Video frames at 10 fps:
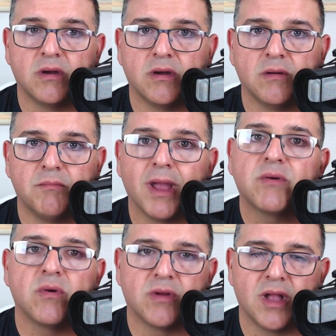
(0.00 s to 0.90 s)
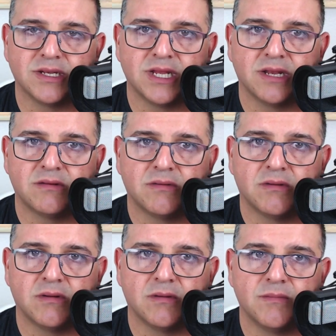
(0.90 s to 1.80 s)
uh, micro content
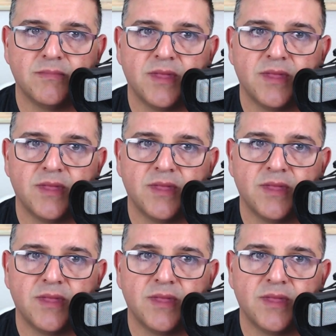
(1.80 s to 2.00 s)
um,